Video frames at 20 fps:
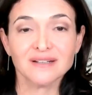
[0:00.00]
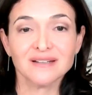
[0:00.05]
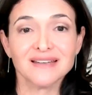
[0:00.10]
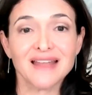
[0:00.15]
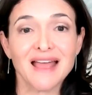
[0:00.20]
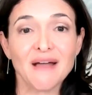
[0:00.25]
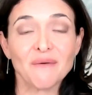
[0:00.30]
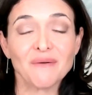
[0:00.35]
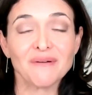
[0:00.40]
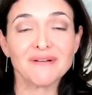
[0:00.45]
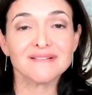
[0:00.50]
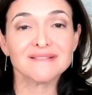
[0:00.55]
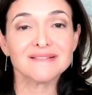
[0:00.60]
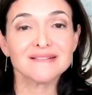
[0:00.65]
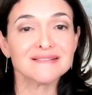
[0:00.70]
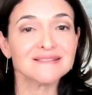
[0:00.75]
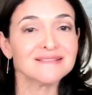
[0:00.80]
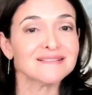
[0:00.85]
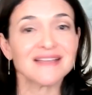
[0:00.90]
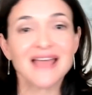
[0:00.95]
Now,
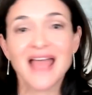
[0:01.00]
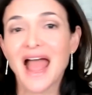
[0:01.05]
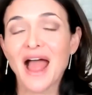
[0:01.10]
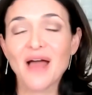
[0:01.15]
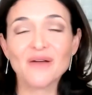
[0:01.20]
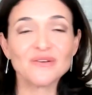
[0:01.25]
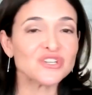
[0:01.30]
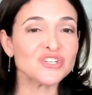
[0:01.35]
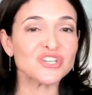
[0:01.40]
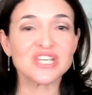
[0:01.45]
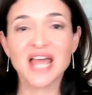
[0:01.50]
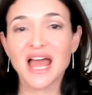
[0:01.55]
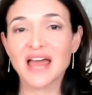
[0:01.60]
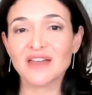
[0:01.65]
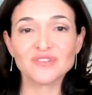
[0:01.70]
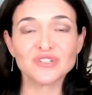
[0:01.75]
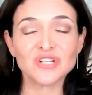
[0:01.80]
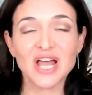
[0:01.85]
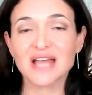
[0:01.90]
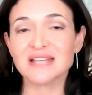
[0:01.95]
how does she
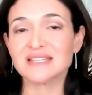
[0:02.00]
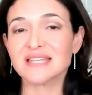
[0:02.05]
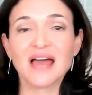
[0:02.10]
advertise?